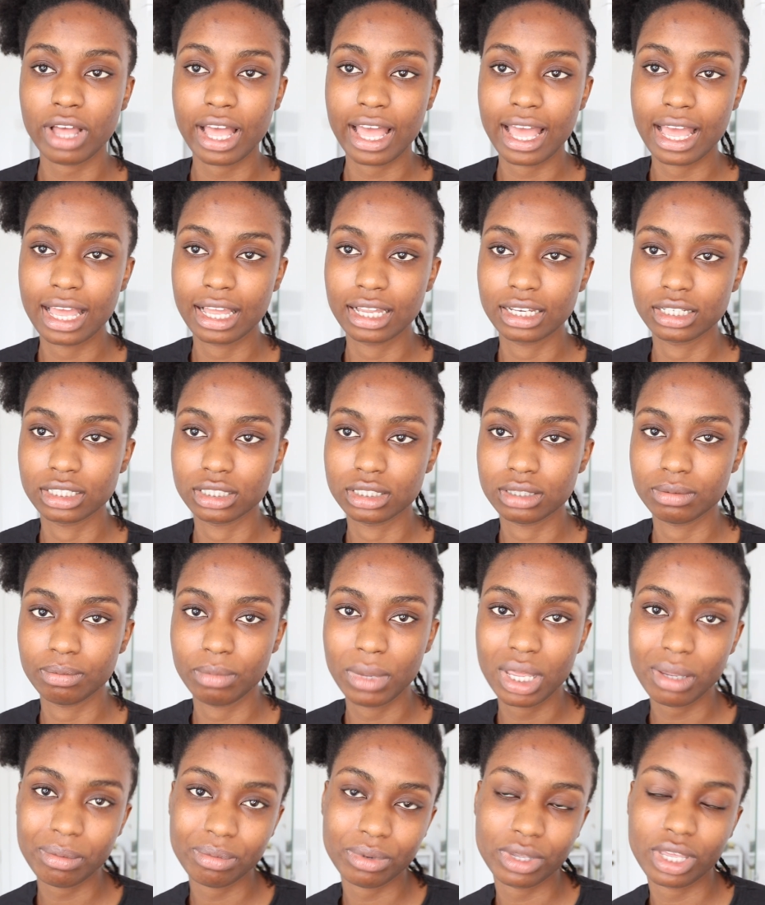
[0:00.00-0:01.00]
and
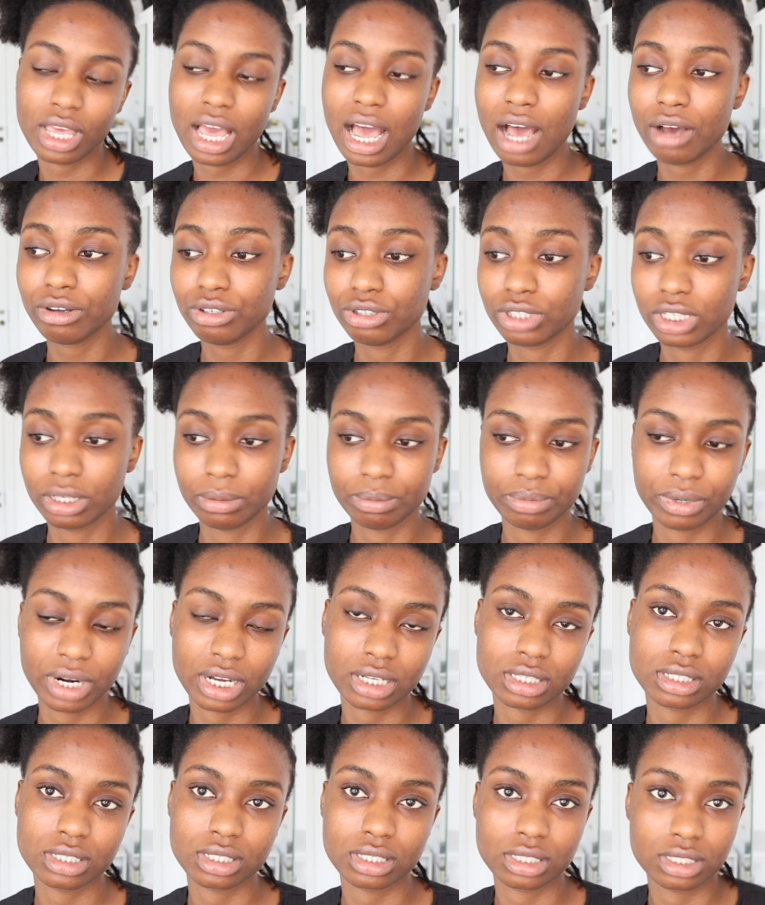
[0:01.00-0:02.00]
maybe how you can
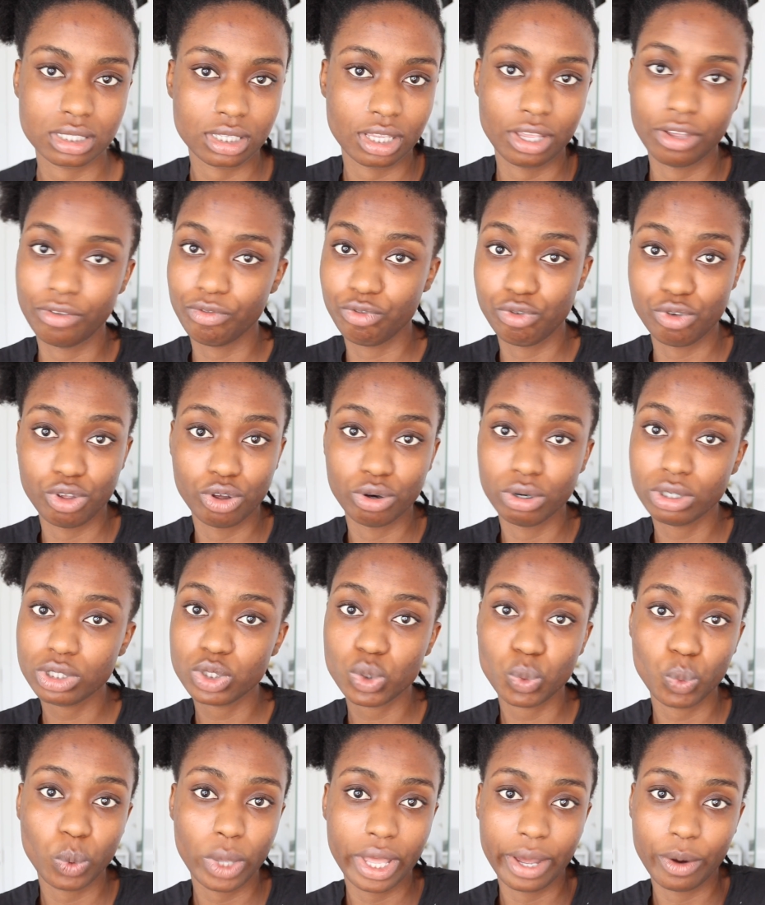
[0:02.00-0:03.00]
practice is if you want
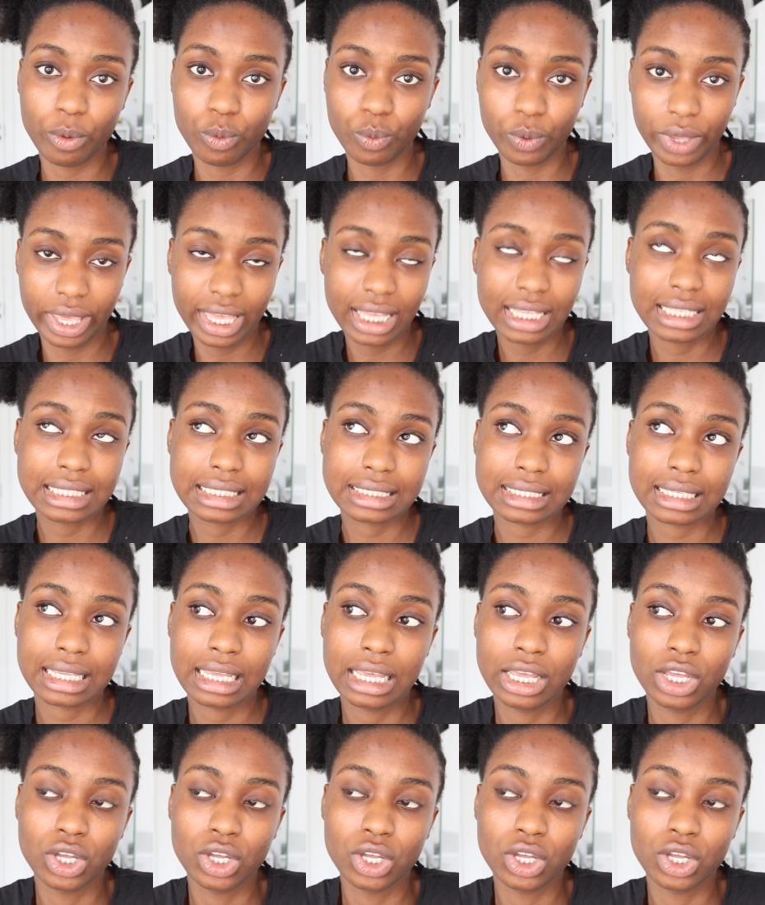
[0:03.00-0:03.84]
to wear wigs,